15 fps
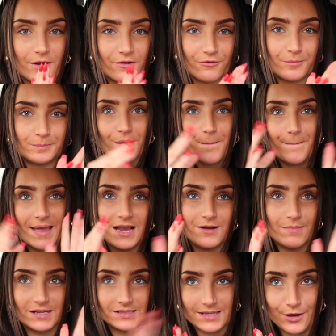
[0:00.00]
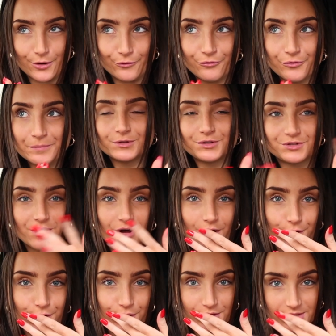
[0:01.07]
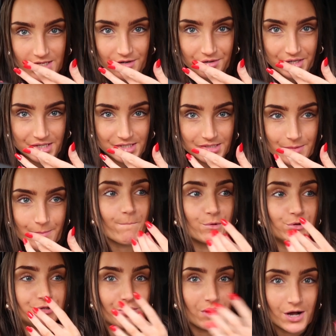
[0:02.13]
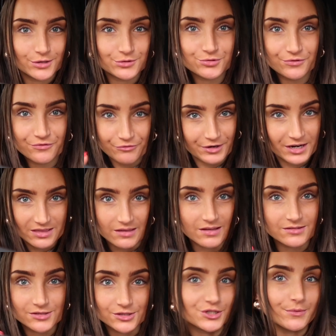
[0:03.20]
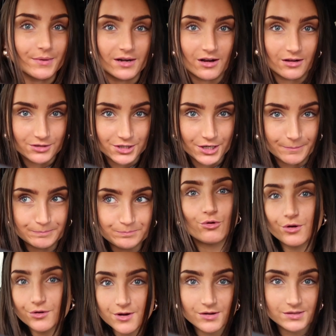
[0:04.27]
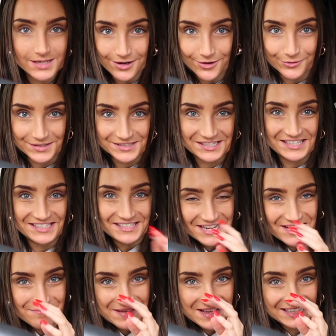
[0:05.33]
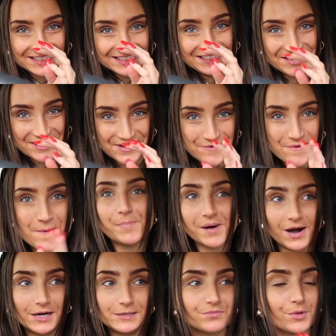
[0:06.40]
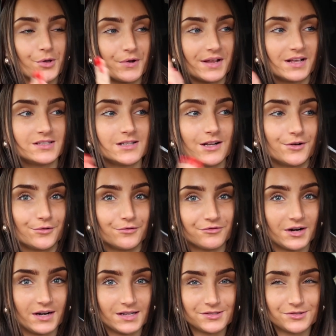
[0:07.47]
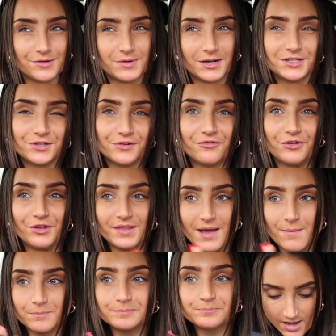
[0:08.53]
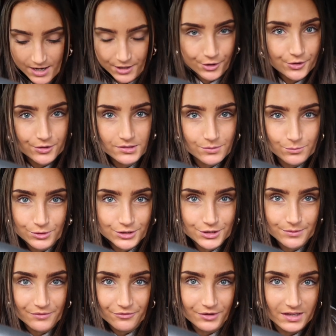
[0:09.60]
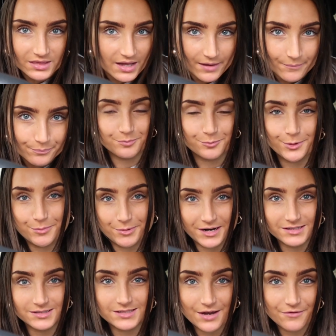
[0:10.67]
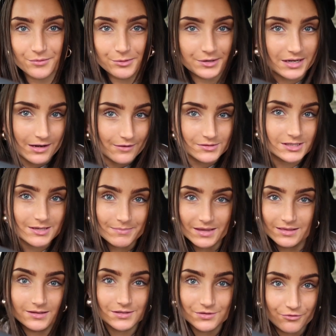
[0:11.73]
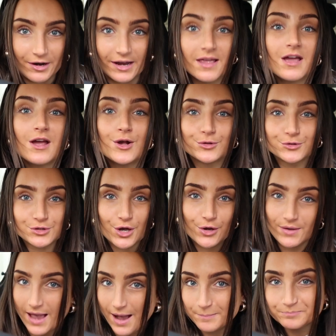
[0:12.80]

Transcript: I've made myself start a new series. I'm going to do 100 free things to do in London. God knows how long it's going to take me to do, but I'm going into London on Friday, so I might do a few then. And who doesn't want to do a free thing? We're Brits. Everybody loves something that's free. So yeah,